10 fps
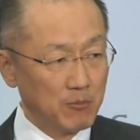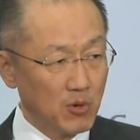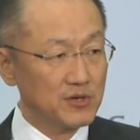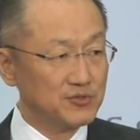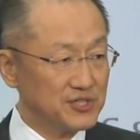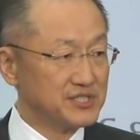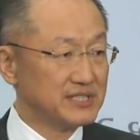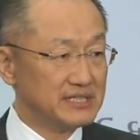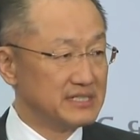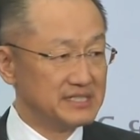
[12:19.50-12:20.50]
Poor nutrition
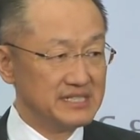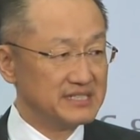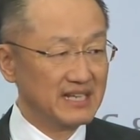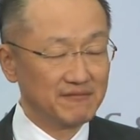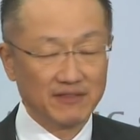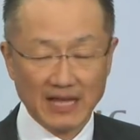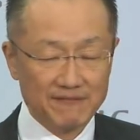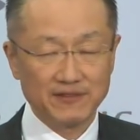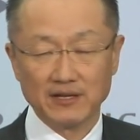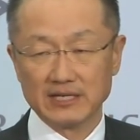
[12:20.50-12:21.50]
and disease can have
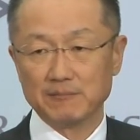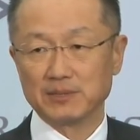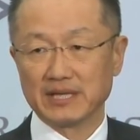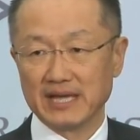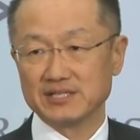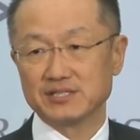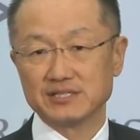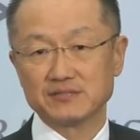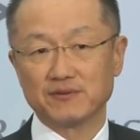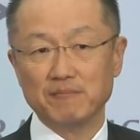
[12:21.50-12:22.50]
lifelong
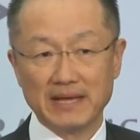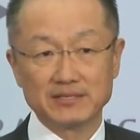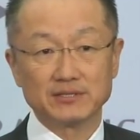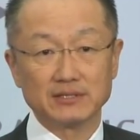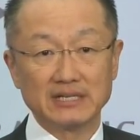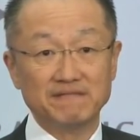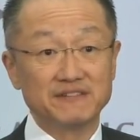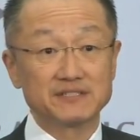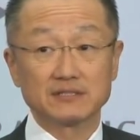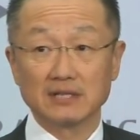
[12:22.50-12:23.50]
implications for mental and
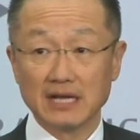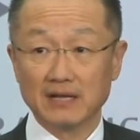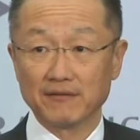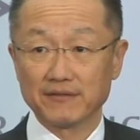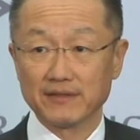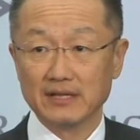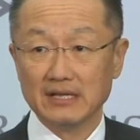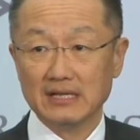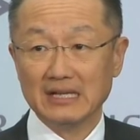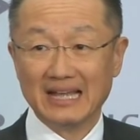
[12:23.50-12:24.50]
physical health,
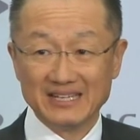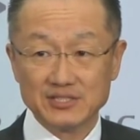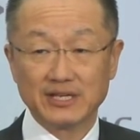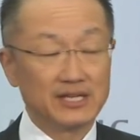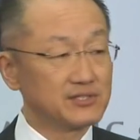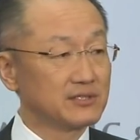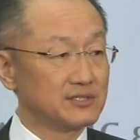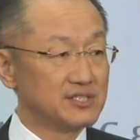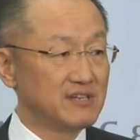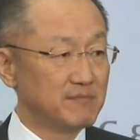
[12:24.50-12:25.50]
educational
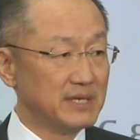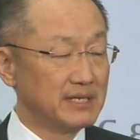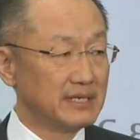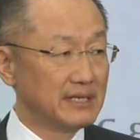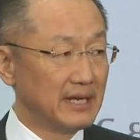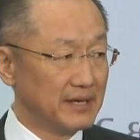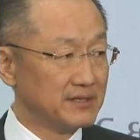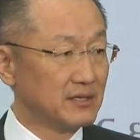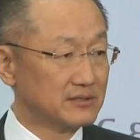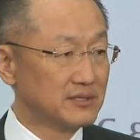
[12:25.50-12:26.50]
achievement, and
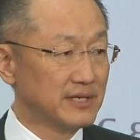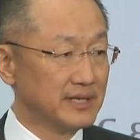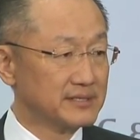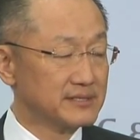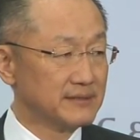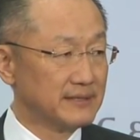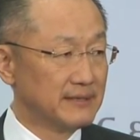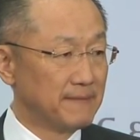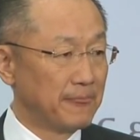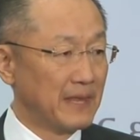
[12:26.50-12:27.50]
adult earnings.
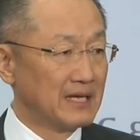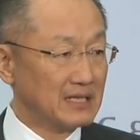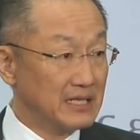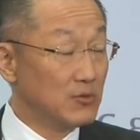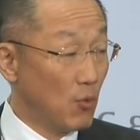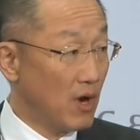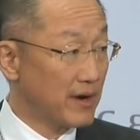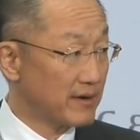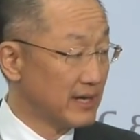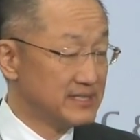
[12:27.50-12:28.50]
Clean
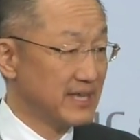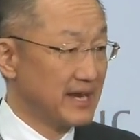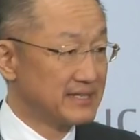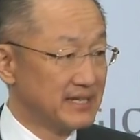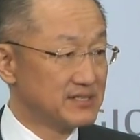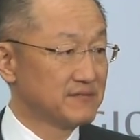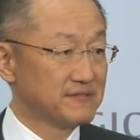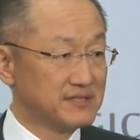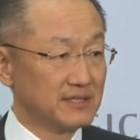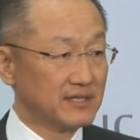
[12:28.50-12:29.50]
water and sanitation
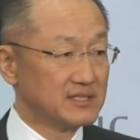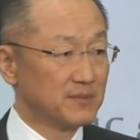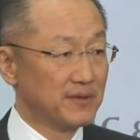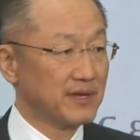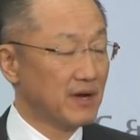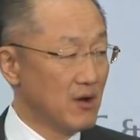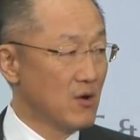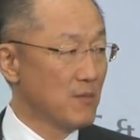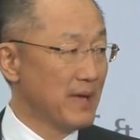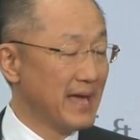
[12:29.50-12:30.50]
facilities, both at
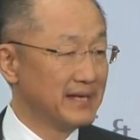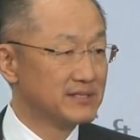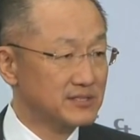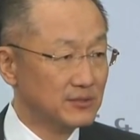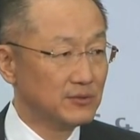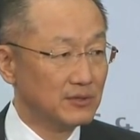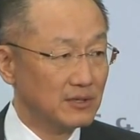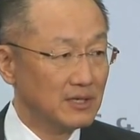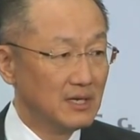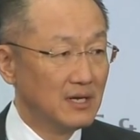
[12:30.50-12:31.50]
home and in
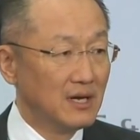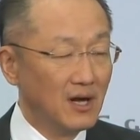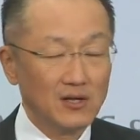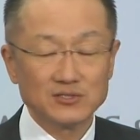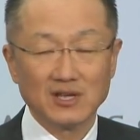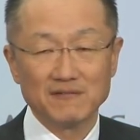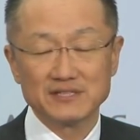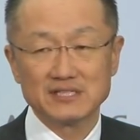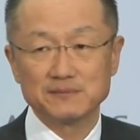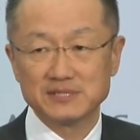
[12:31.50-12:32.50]
school, also have a
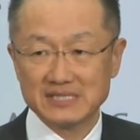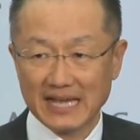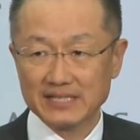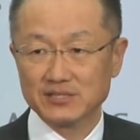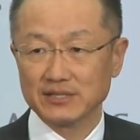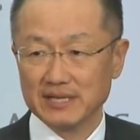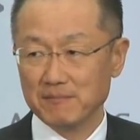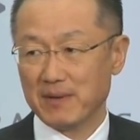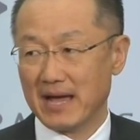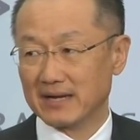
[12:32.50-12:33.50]
substantial
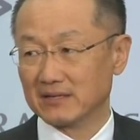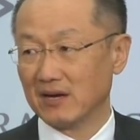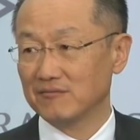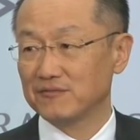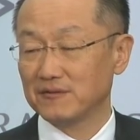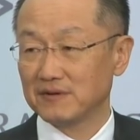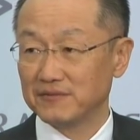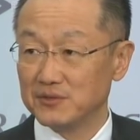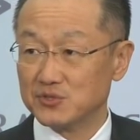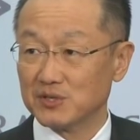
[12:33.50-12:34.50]
impact on
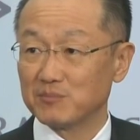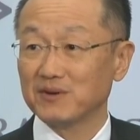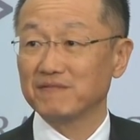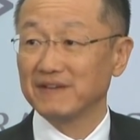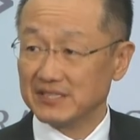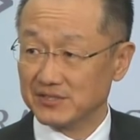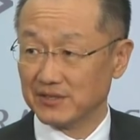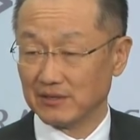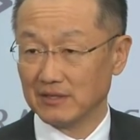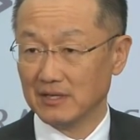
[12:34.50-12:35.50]
future
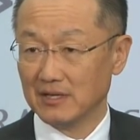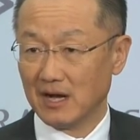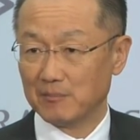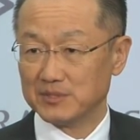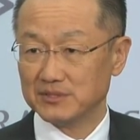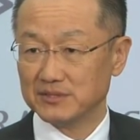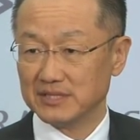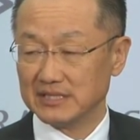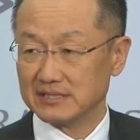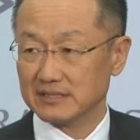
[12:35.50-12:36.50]
professional
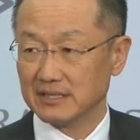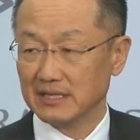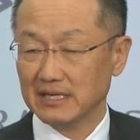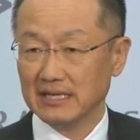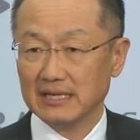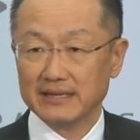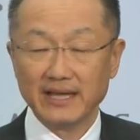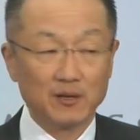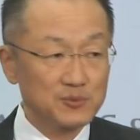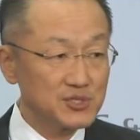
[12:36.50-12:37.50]
opportunities. They
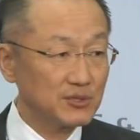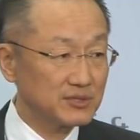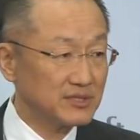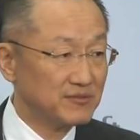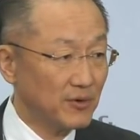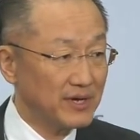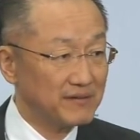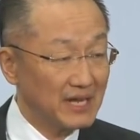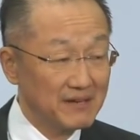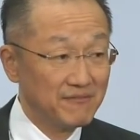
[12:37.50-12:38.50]
help children avoid
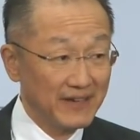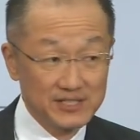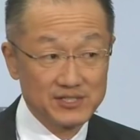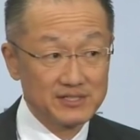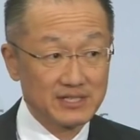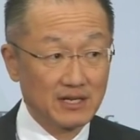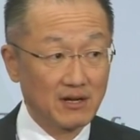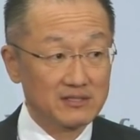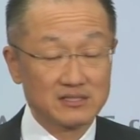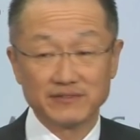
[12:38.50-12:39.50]
infections that
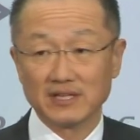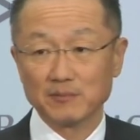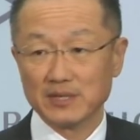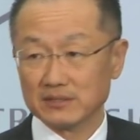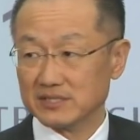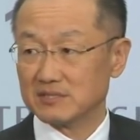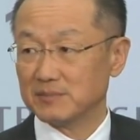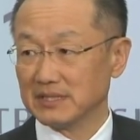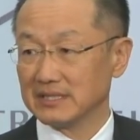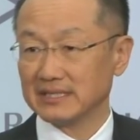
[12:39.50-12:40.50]
cause developmental
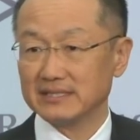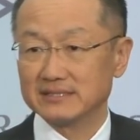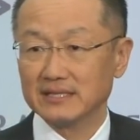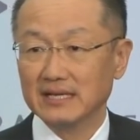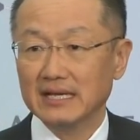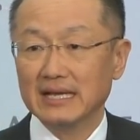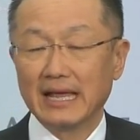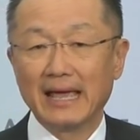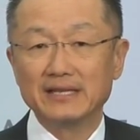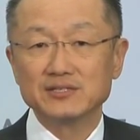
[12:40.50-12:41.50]
disabilities
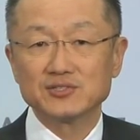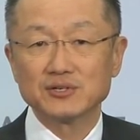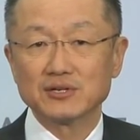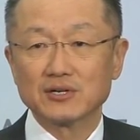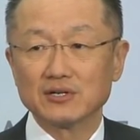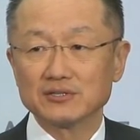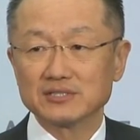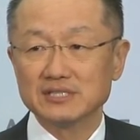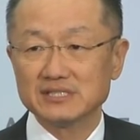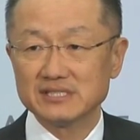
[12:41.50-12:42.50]
and ensure
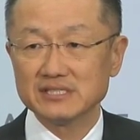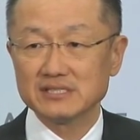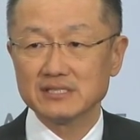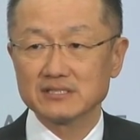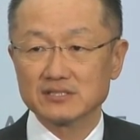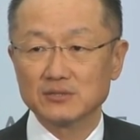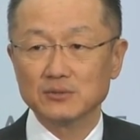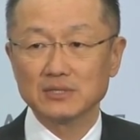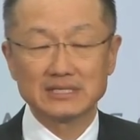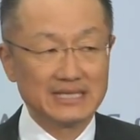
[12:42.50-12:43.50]
girls' consistent
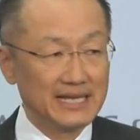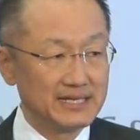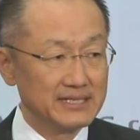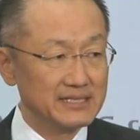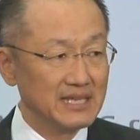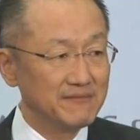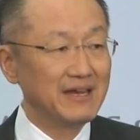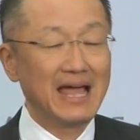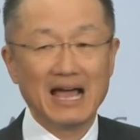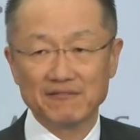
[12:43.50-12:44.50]
school attendance
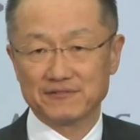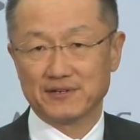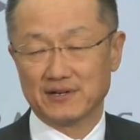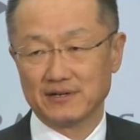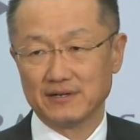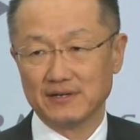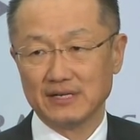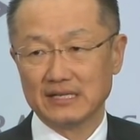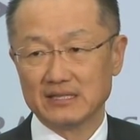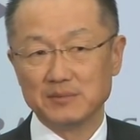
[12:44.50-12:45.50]
even after
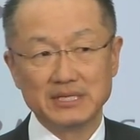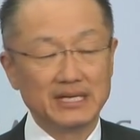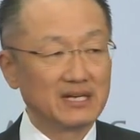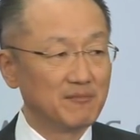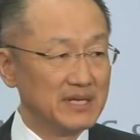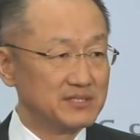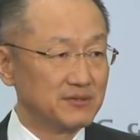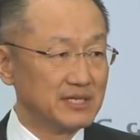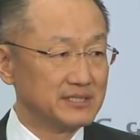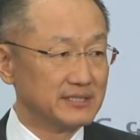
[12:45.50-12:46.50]
the beginning of
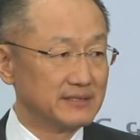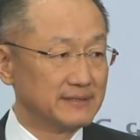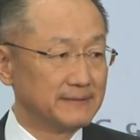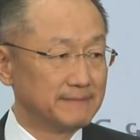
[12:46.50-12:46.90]
menstruation.